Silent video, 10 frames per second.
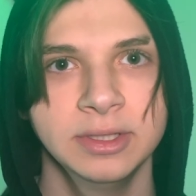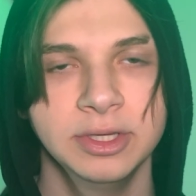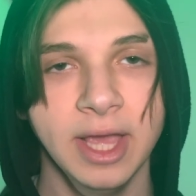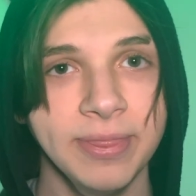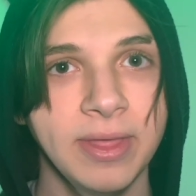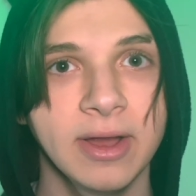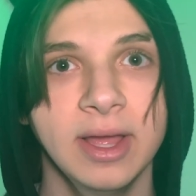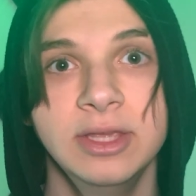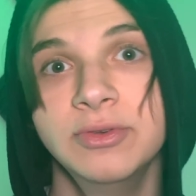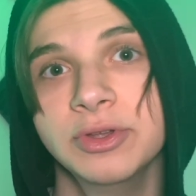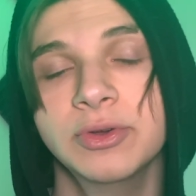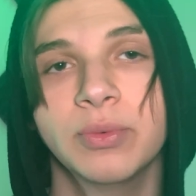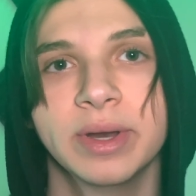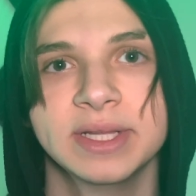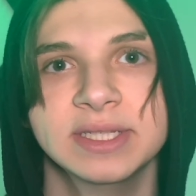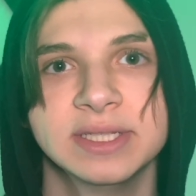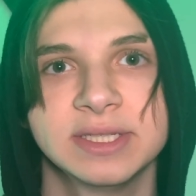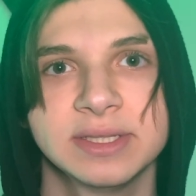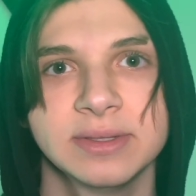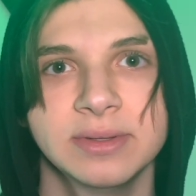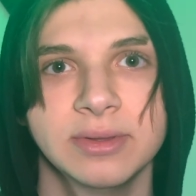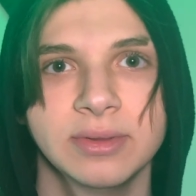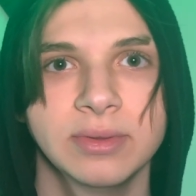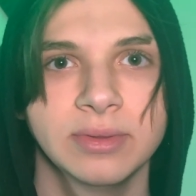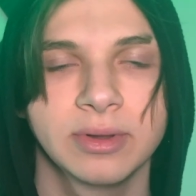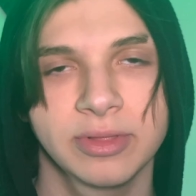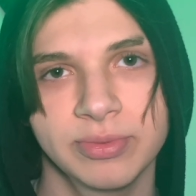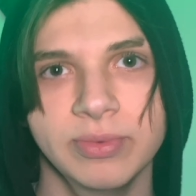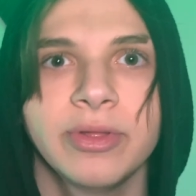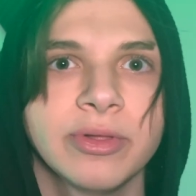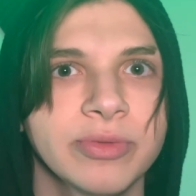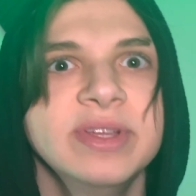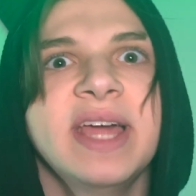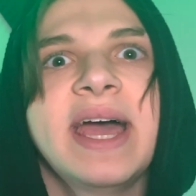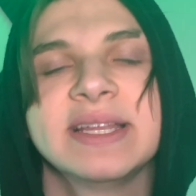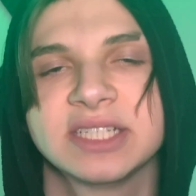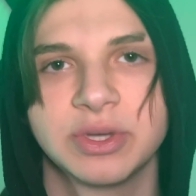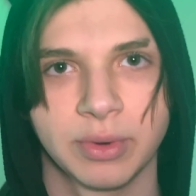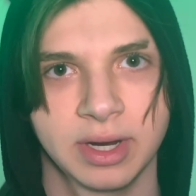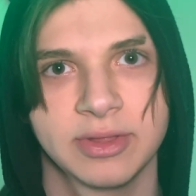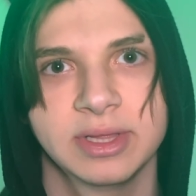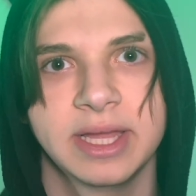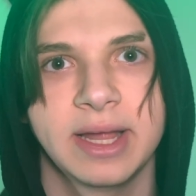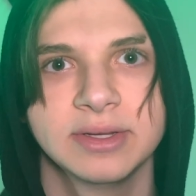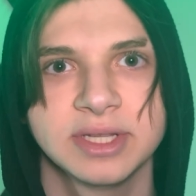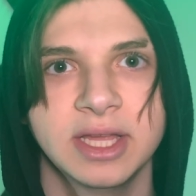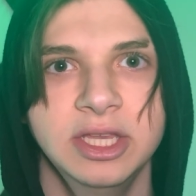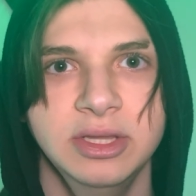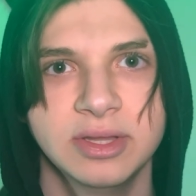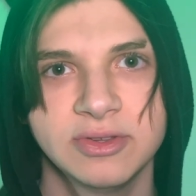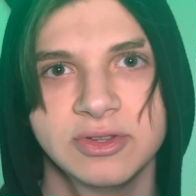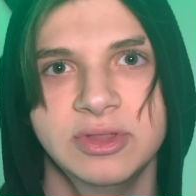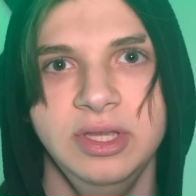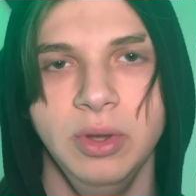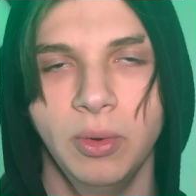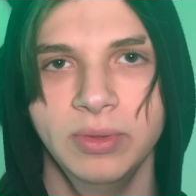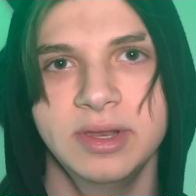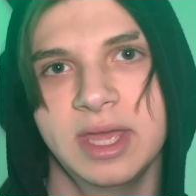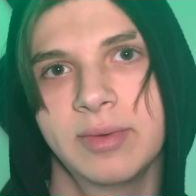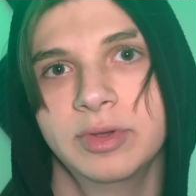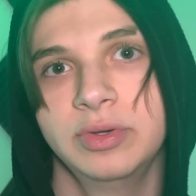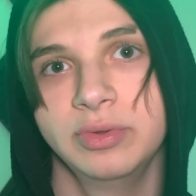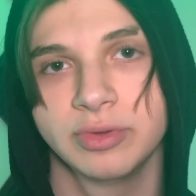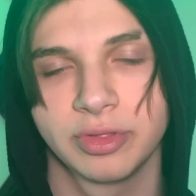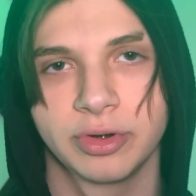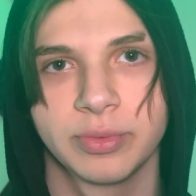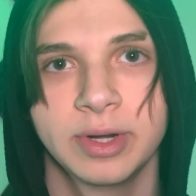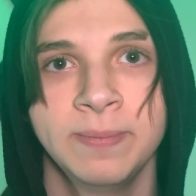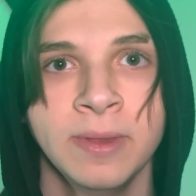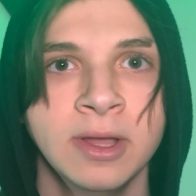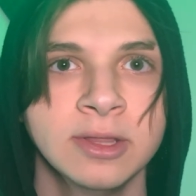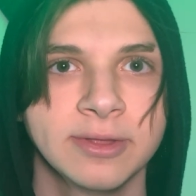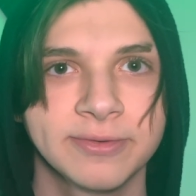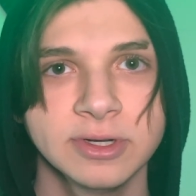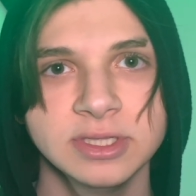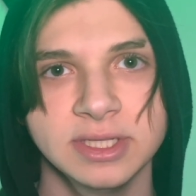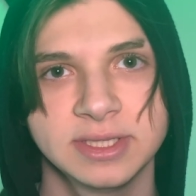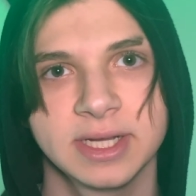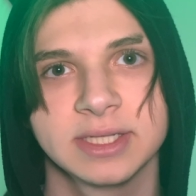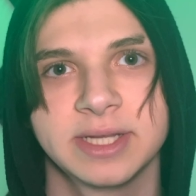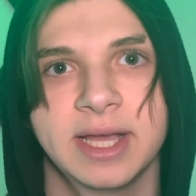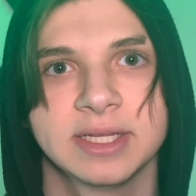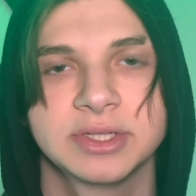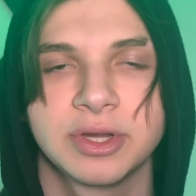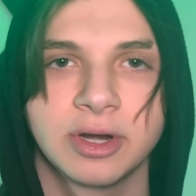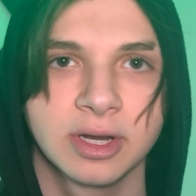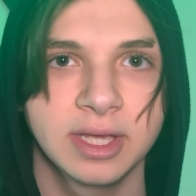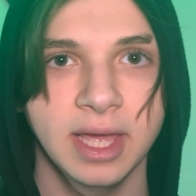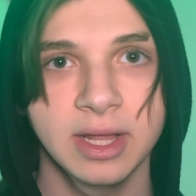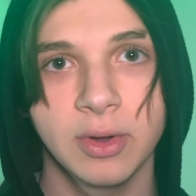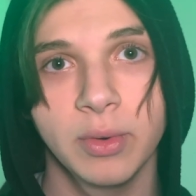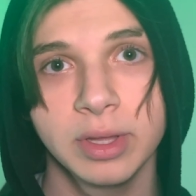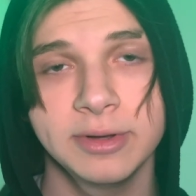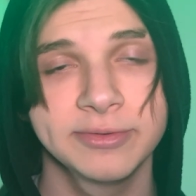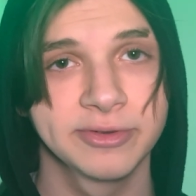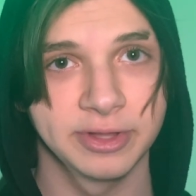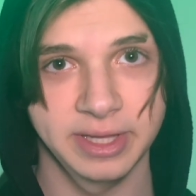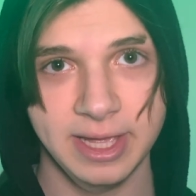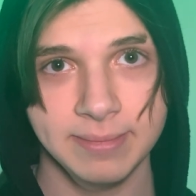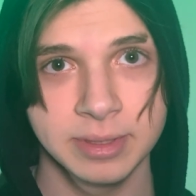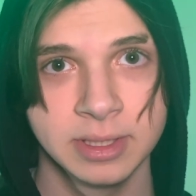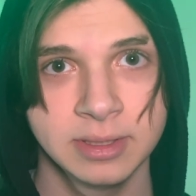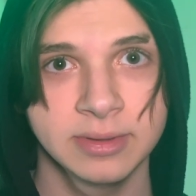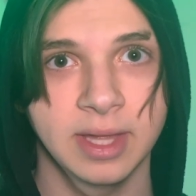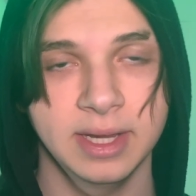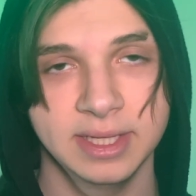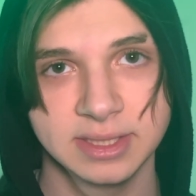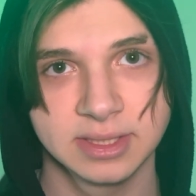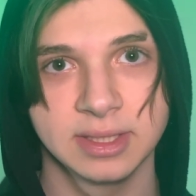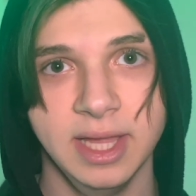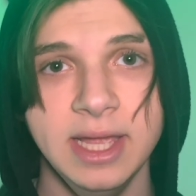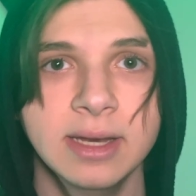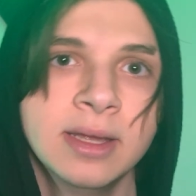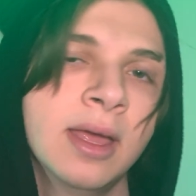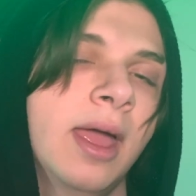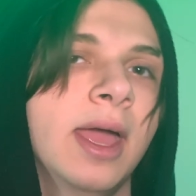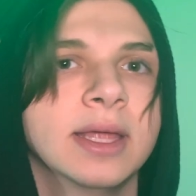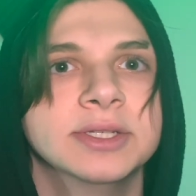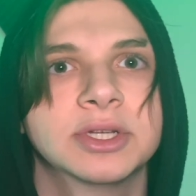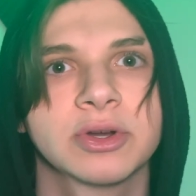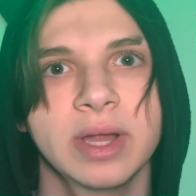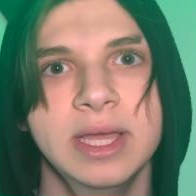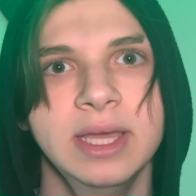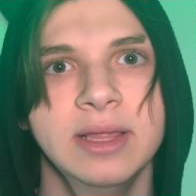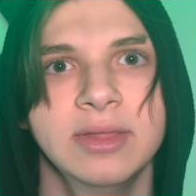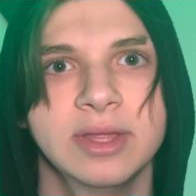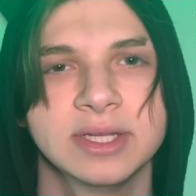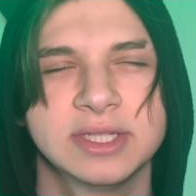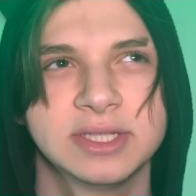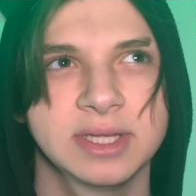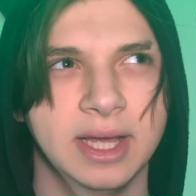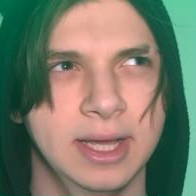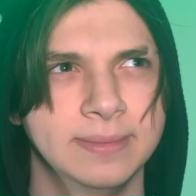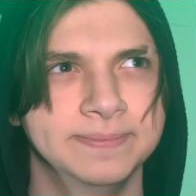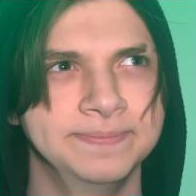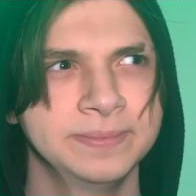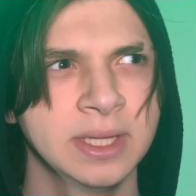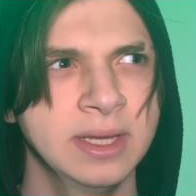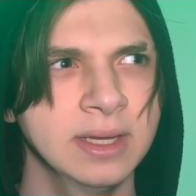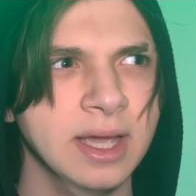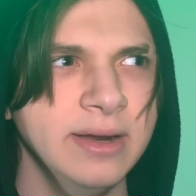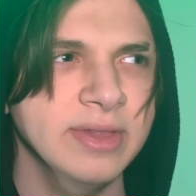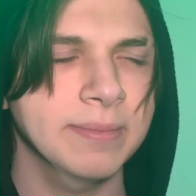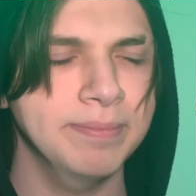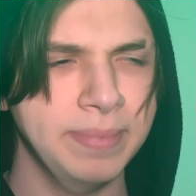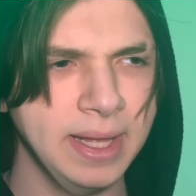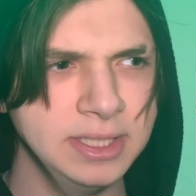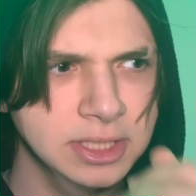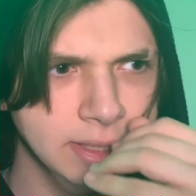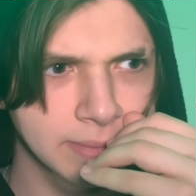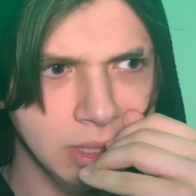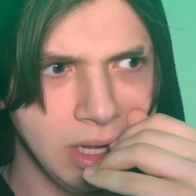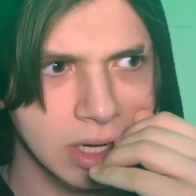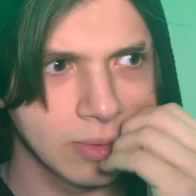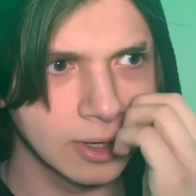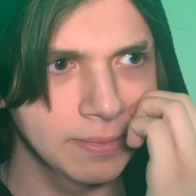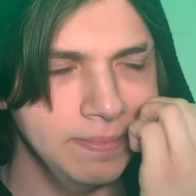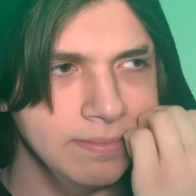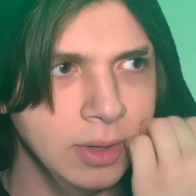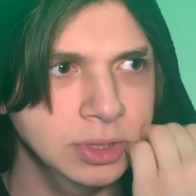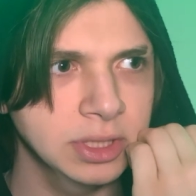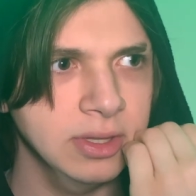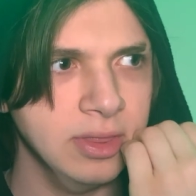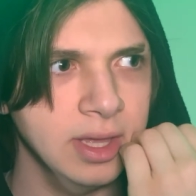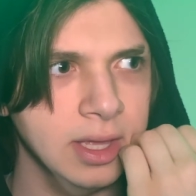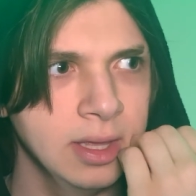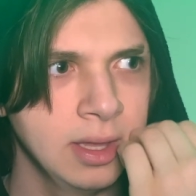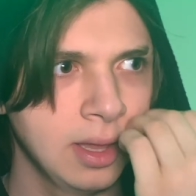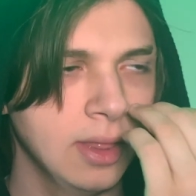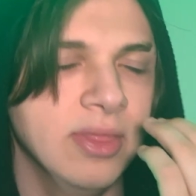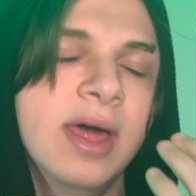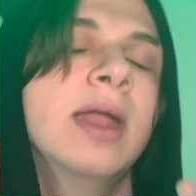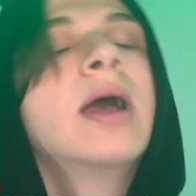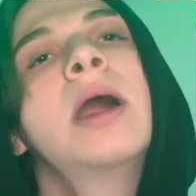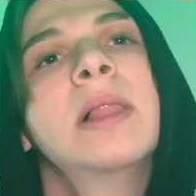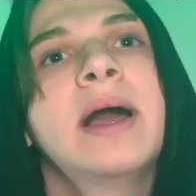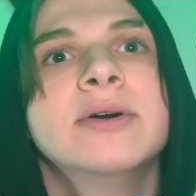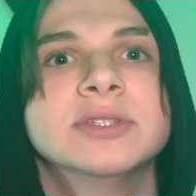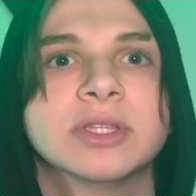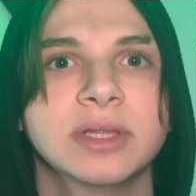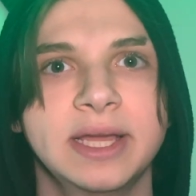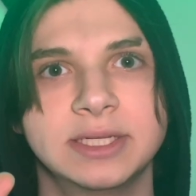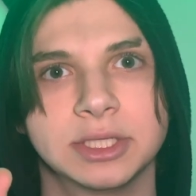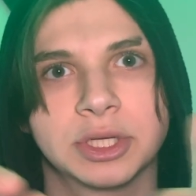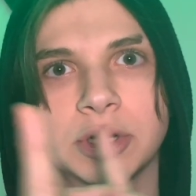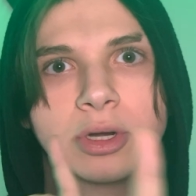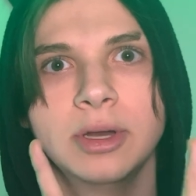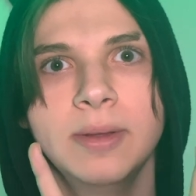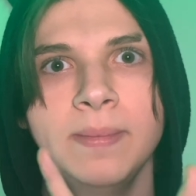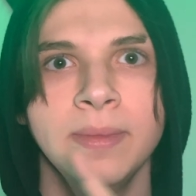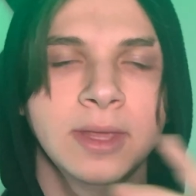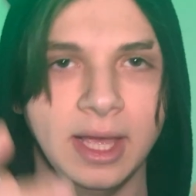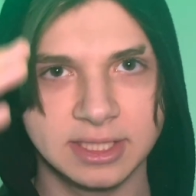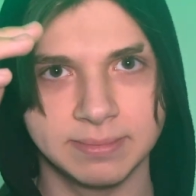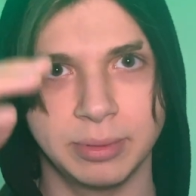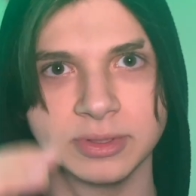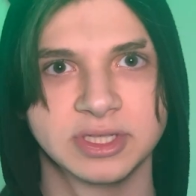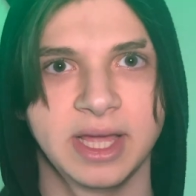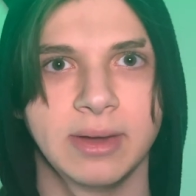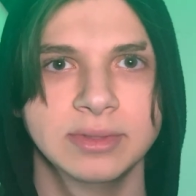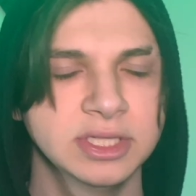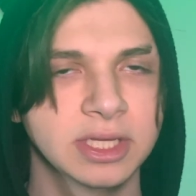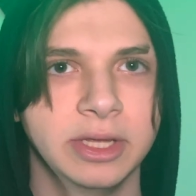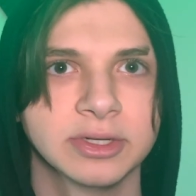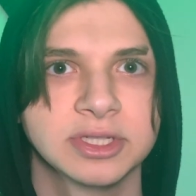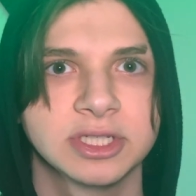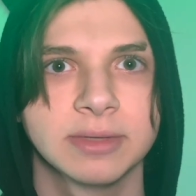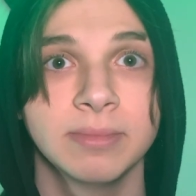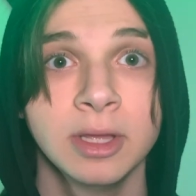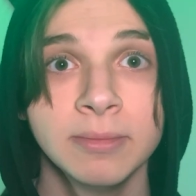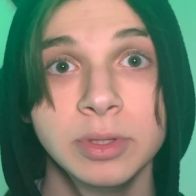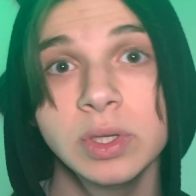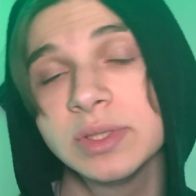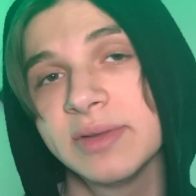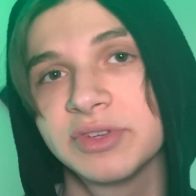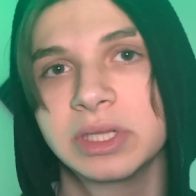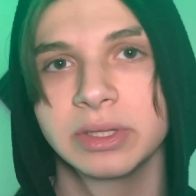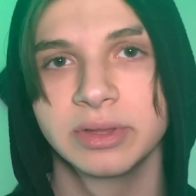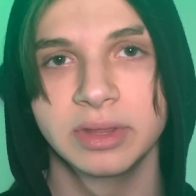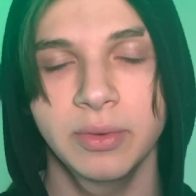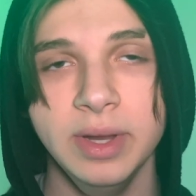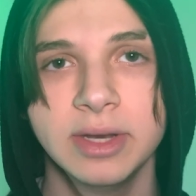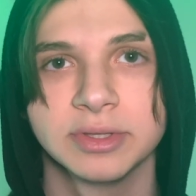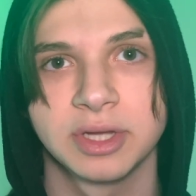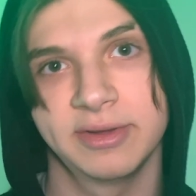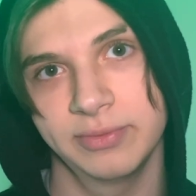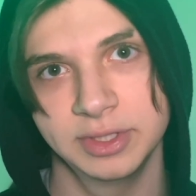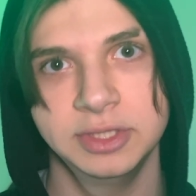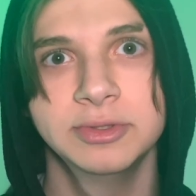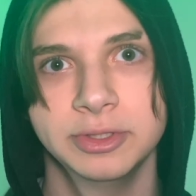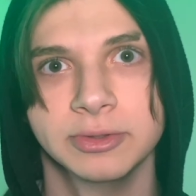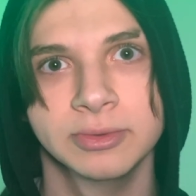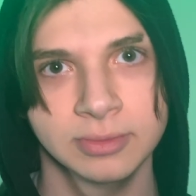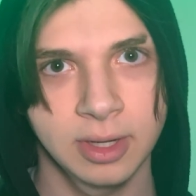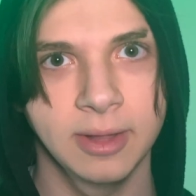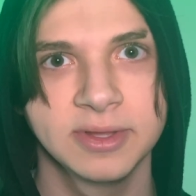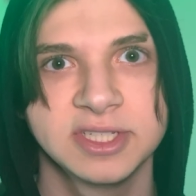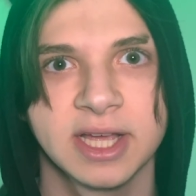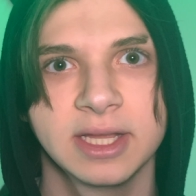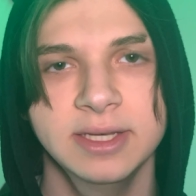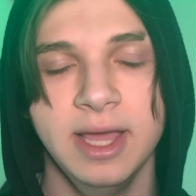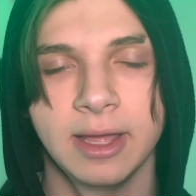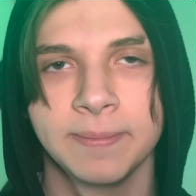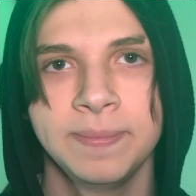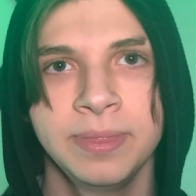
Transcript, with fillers: You get there and you do what is there well, there are three tasks working at the lighthouse, and this is the only day where you do the third one. The first and second tasks are getting oil for the lamp that is the light, and cranking this um, kind of like pendulum clockwork motion thing that allows the light to turn as it pulls down. It's a gear system. You also have to clean the windows off, which you do on the second day.